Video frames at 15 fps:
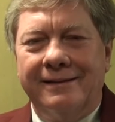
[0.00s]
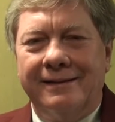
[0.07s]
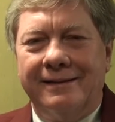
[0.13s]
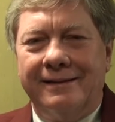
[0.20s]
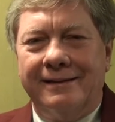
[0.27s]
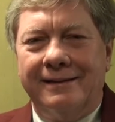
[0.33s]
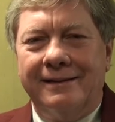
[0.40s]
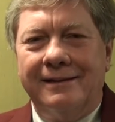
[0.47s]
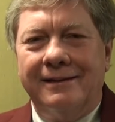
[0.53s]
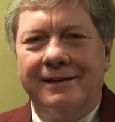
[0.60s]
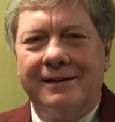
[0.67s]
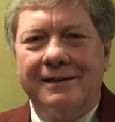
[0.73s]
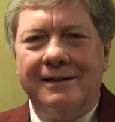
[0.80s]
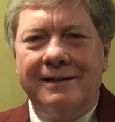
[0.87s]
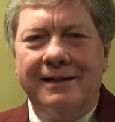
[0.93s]
And
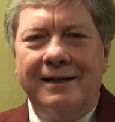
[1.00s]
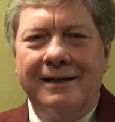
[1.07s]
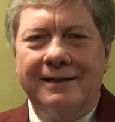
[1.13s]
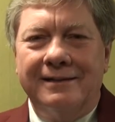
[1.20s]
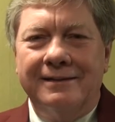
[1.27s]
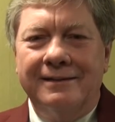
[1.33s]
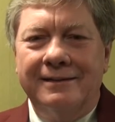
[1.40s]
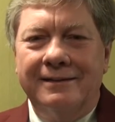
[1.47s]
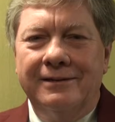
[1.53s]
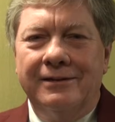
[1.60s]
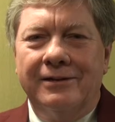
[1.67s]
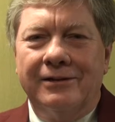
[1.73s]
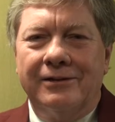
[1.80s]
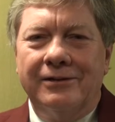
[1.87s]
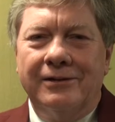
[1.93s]
luckily had
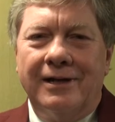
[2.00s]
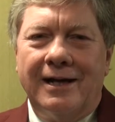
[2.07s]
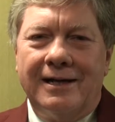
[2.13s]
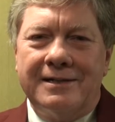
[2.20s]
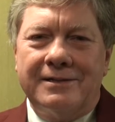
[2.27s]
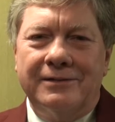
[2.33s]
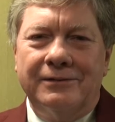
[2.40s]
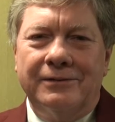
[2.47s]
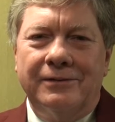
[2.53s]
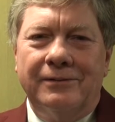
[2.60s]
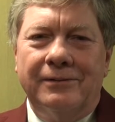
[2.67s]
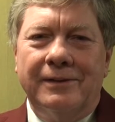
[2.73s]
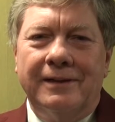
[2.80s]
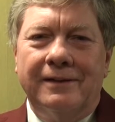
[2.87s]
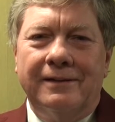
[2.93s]
a good high school
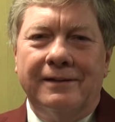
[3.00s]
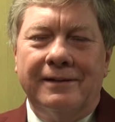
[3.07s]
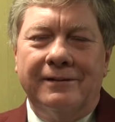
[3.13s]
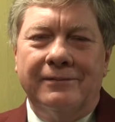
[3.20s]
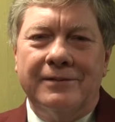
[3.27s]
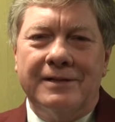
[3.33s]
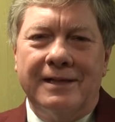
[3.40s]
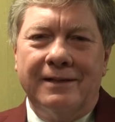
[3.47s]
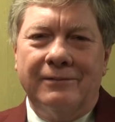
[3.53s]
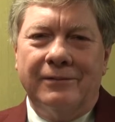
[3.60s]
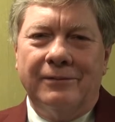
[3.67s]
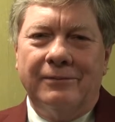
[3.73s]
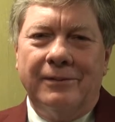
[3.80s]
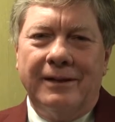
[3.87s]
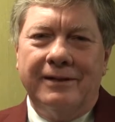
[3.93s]
career and was able
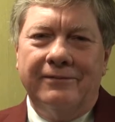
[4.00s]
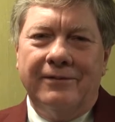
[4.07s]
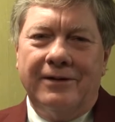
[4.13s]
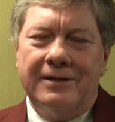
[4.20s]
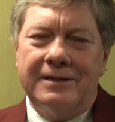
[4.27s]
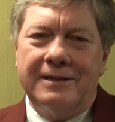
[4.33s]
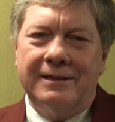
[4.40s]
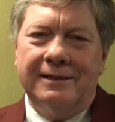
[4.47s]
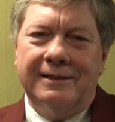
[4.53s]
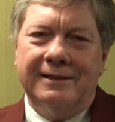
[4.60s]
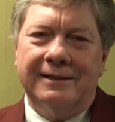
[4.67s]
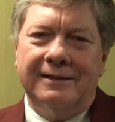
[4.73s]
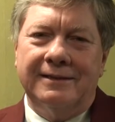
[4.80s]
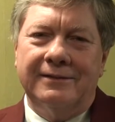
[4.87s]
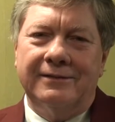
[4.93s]
to play varsity
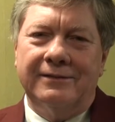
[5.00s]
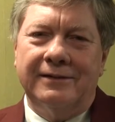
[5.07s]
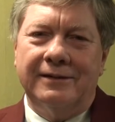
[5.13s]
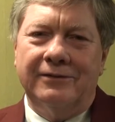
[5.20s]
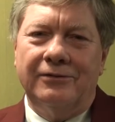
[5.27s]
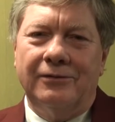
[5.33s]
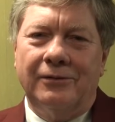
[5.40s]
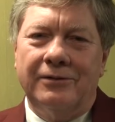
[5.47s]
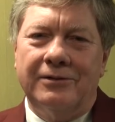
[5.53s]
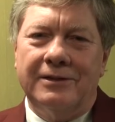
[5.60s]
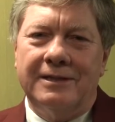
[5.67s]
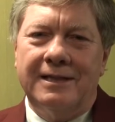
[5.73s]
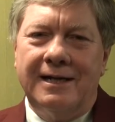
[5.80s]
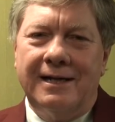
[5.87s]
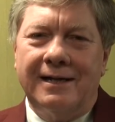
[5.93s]
tennis at Georgia
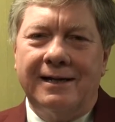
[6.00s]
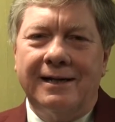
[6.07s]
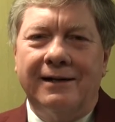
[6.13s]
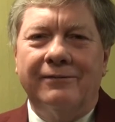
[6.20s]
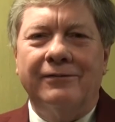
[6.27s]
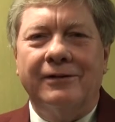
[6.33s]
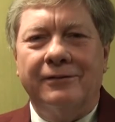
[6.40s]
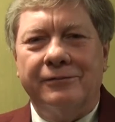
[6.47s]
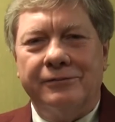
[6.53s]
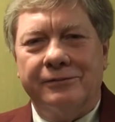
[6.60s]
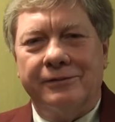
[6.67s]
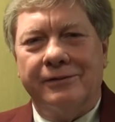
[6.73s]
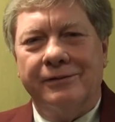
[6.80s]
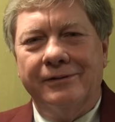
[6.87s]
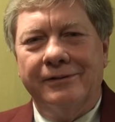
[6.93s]
Tech after I was
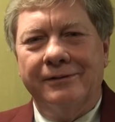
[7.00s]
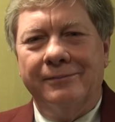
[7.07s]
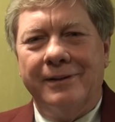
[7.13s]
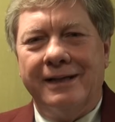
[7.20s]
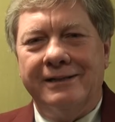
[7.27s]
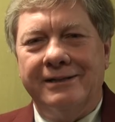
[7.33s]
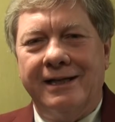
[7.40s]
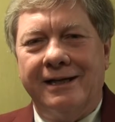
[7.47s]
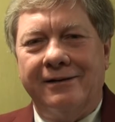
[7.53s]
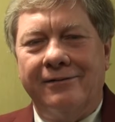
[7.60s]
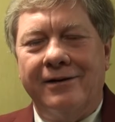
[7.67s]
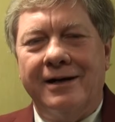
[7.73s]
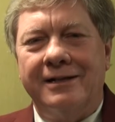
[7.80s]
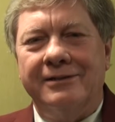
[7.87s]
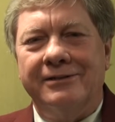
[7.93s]
recruited by Jack
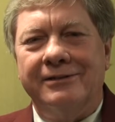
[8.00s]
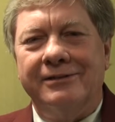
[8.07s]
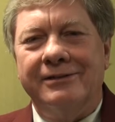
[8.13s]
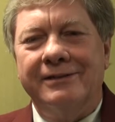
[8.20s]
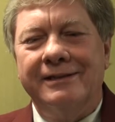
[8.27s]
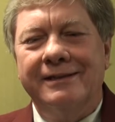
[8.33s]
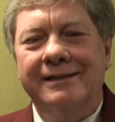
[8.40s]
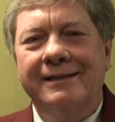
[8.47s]
Rogers.